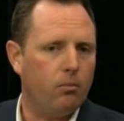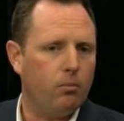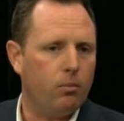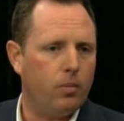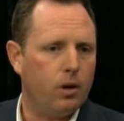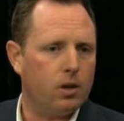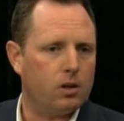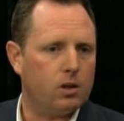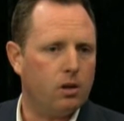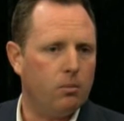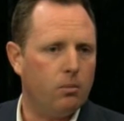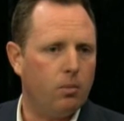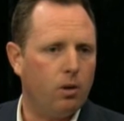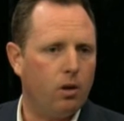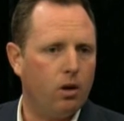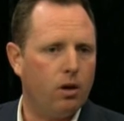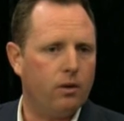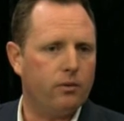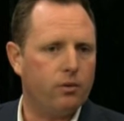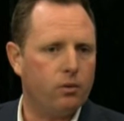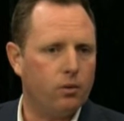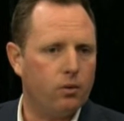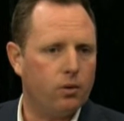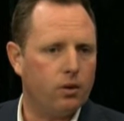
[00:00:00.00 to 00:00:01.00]
because I'm
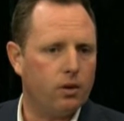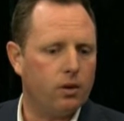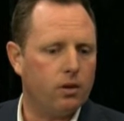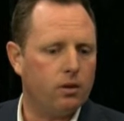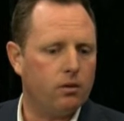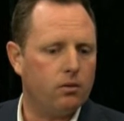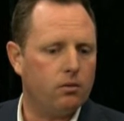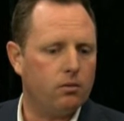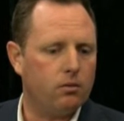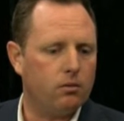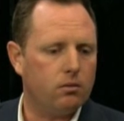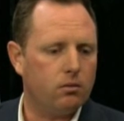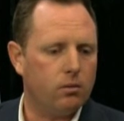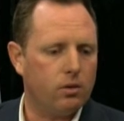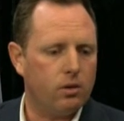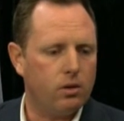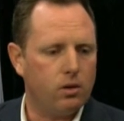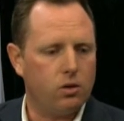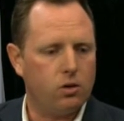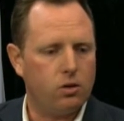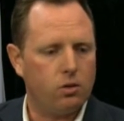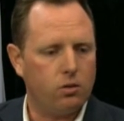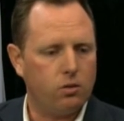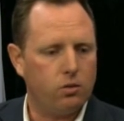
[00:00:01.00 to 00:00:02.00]
mindful that with
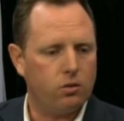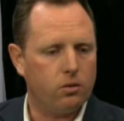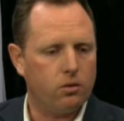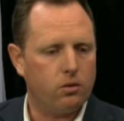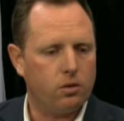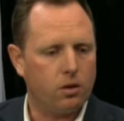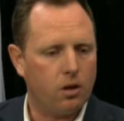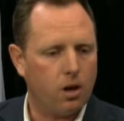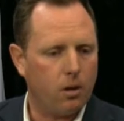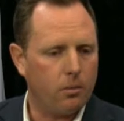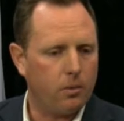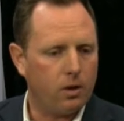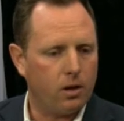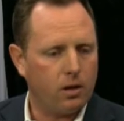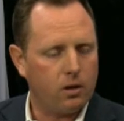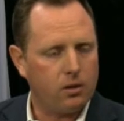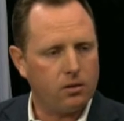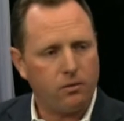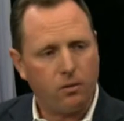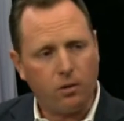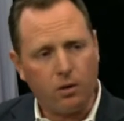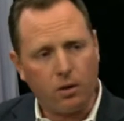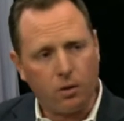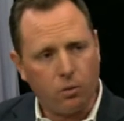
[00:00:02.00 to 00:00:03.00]
your children, time
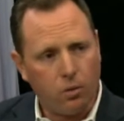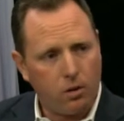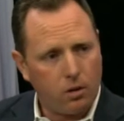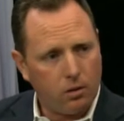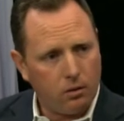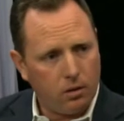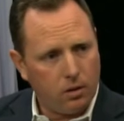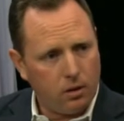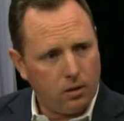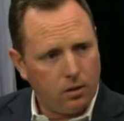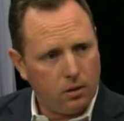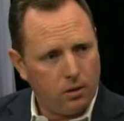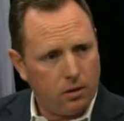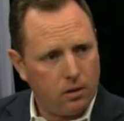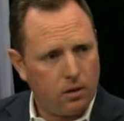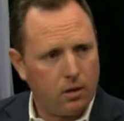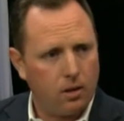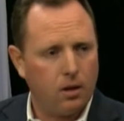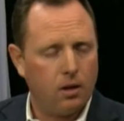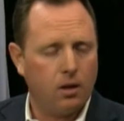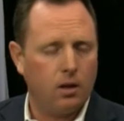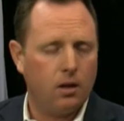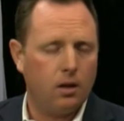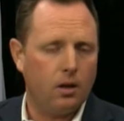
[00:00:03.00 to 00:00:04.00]
goes very quickly,
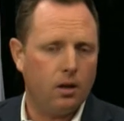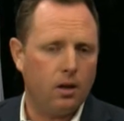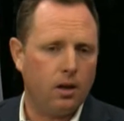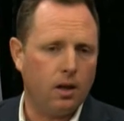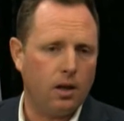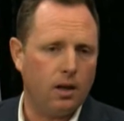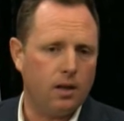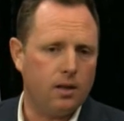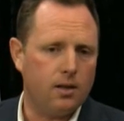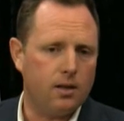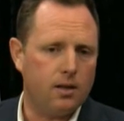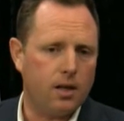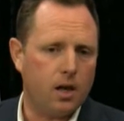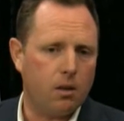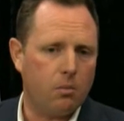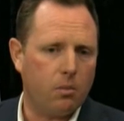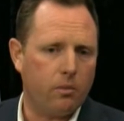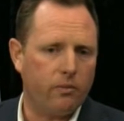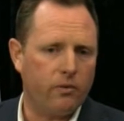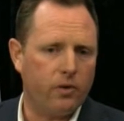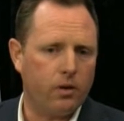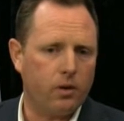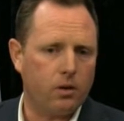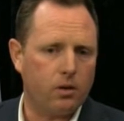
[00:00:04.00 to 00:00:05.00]
and
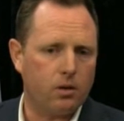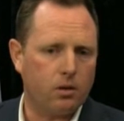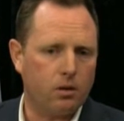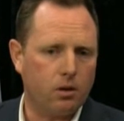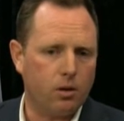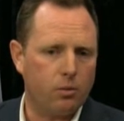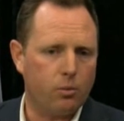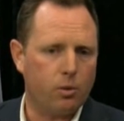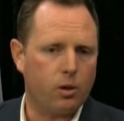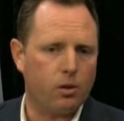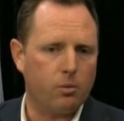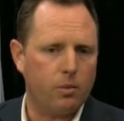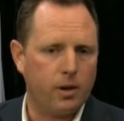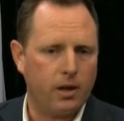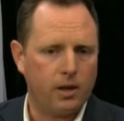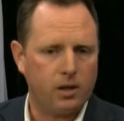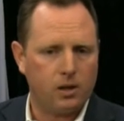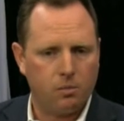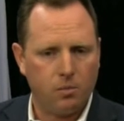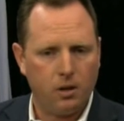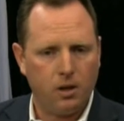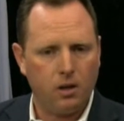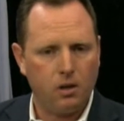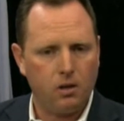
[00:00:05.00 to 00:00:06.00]
I'm very deliberate about
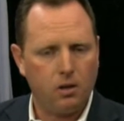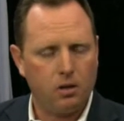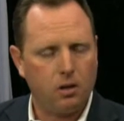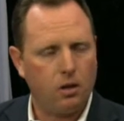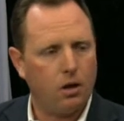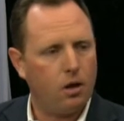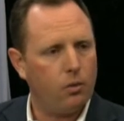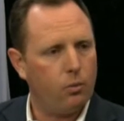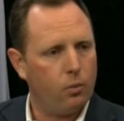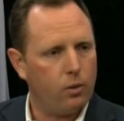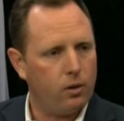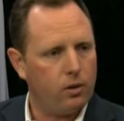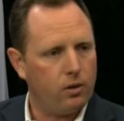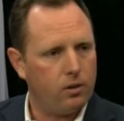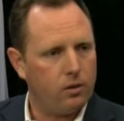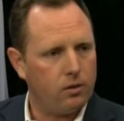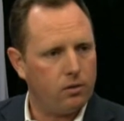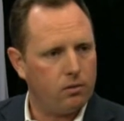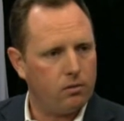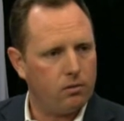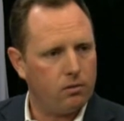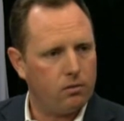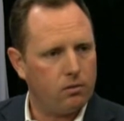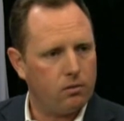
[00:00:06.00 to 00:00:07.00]
spending time
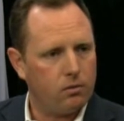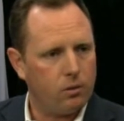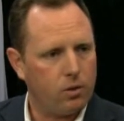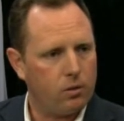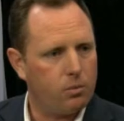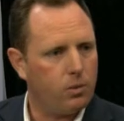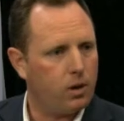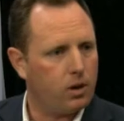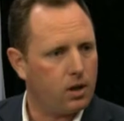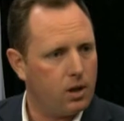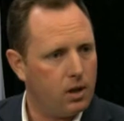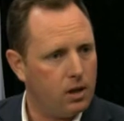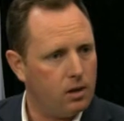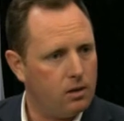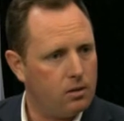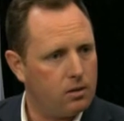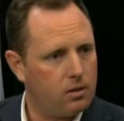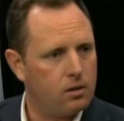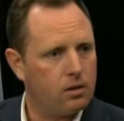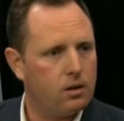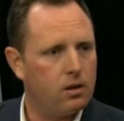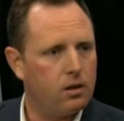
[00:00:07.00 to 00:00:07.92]
with my kids.